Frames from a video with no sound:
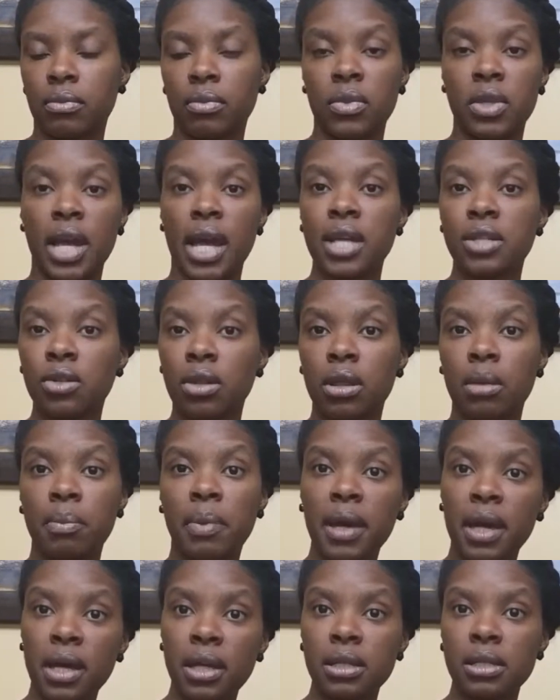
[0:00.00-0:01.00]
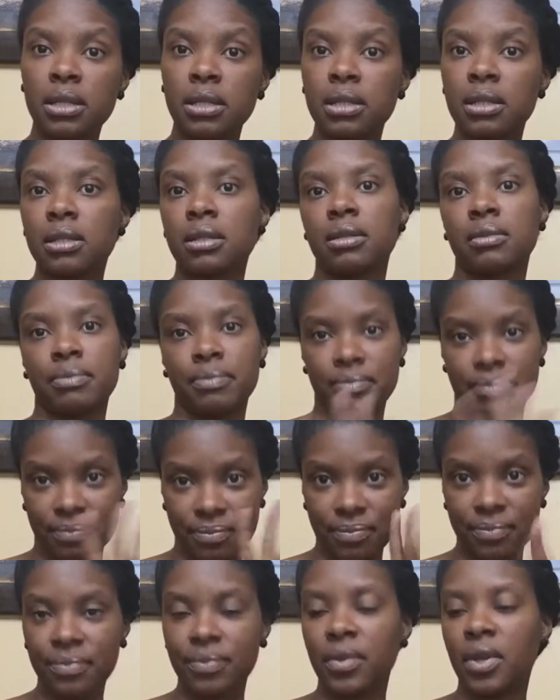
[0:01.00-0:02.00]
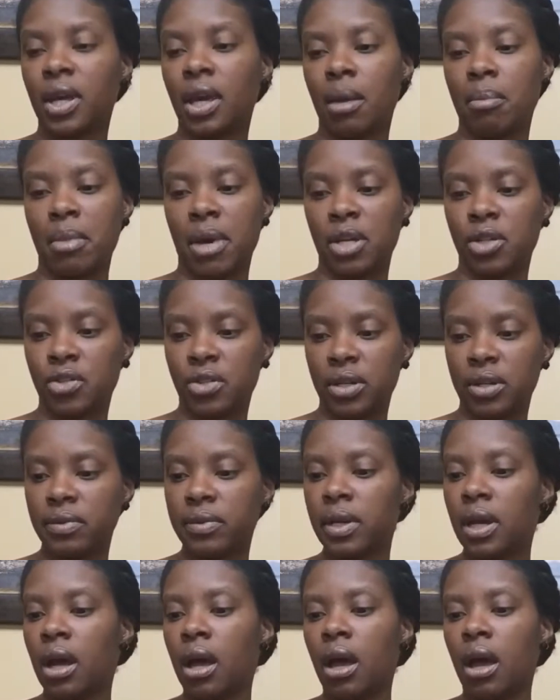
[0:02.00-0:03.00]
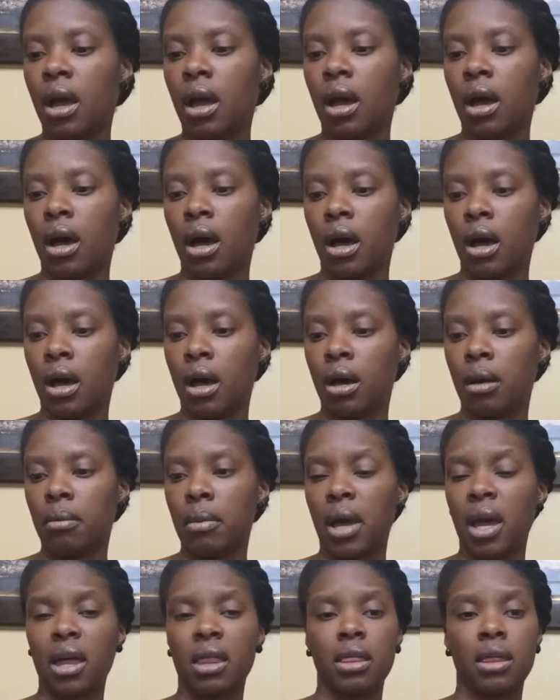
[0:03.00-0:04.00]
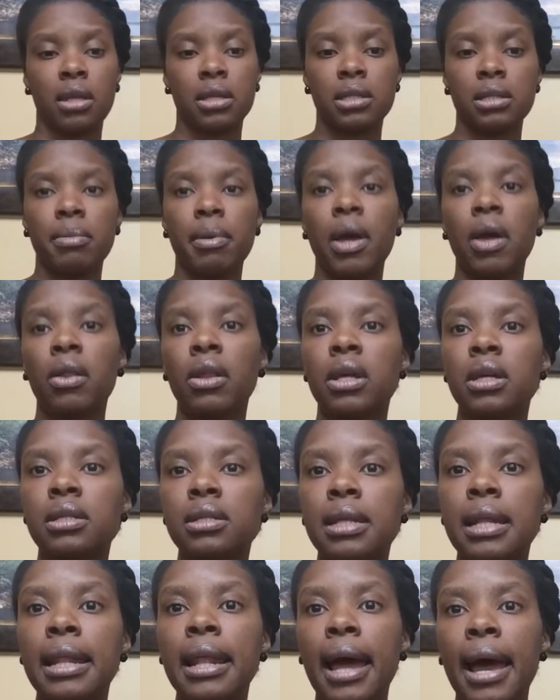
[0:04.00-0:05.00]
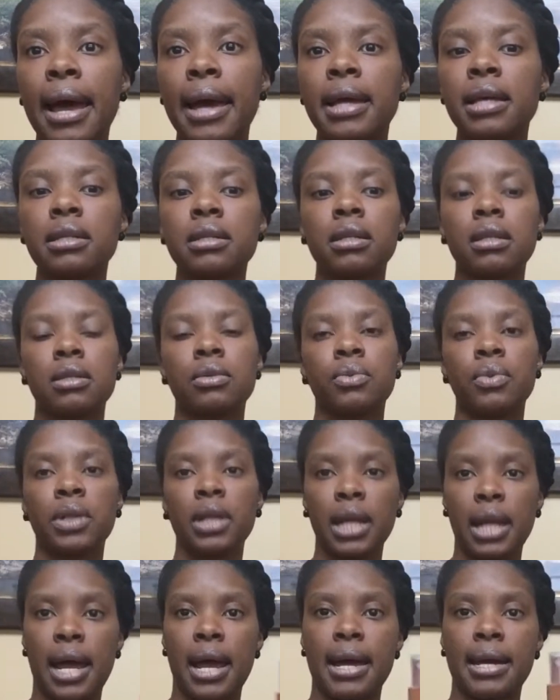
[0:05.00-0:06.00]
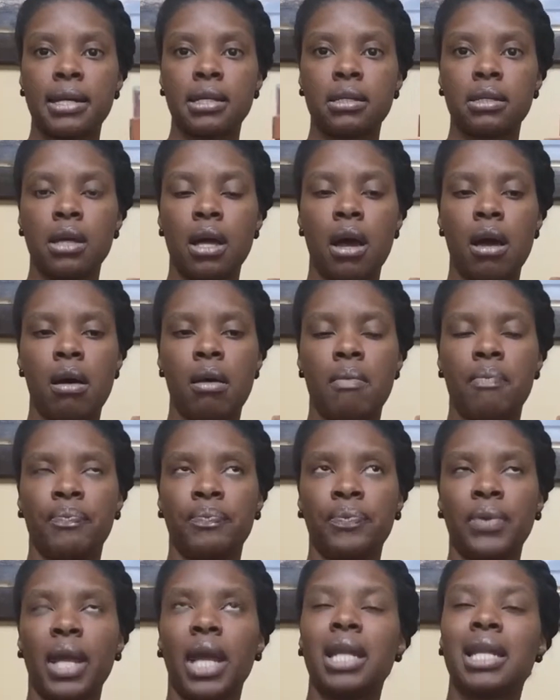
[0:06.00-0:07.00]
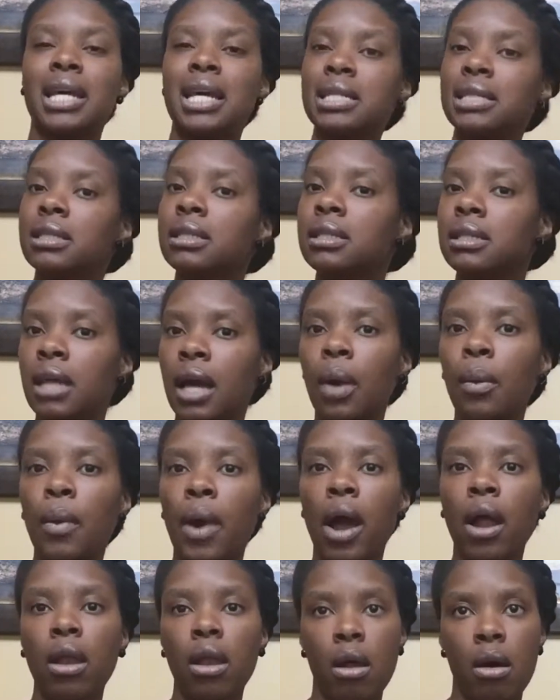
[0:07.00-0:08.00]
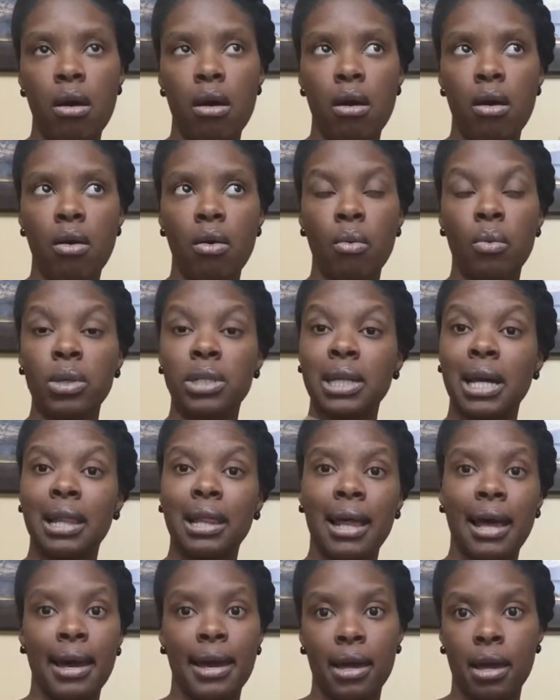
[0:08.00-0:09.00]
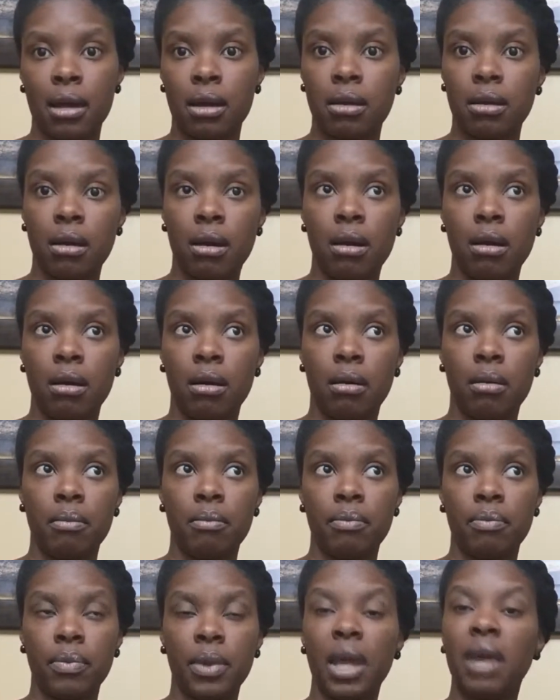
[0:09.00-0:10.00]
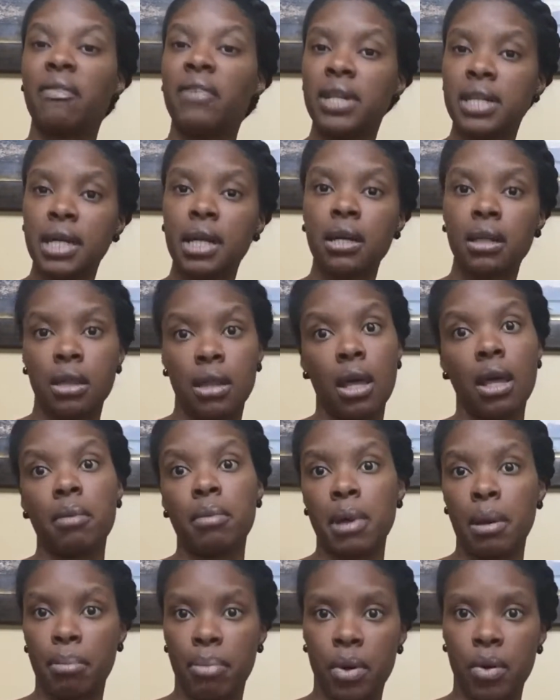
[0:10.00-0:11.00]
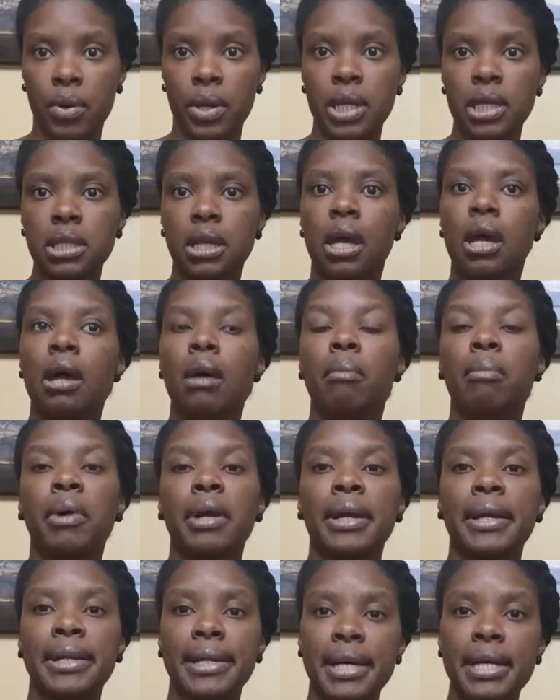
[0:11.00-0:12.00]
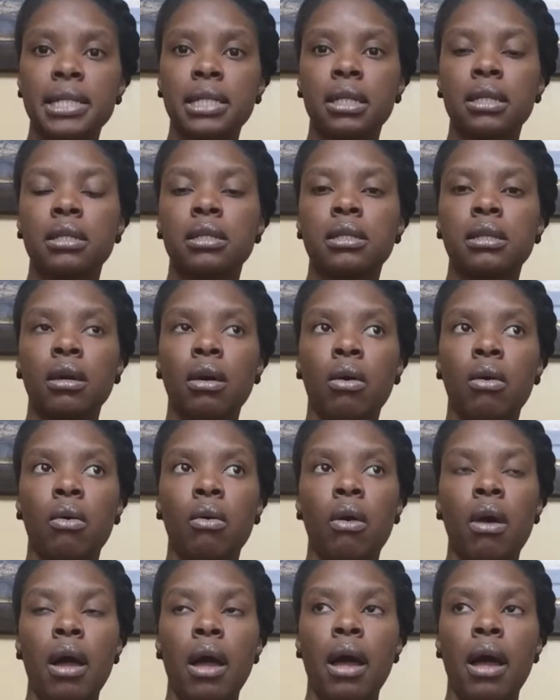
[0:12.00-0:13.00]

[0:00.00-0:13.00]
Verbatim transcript: days on the beach. You get my drift. Um, and the smell is nice. It's really nice. Um, it doesn't stay around long, which I like. Um, if it did, that'll be a bonus, but it doesn't. So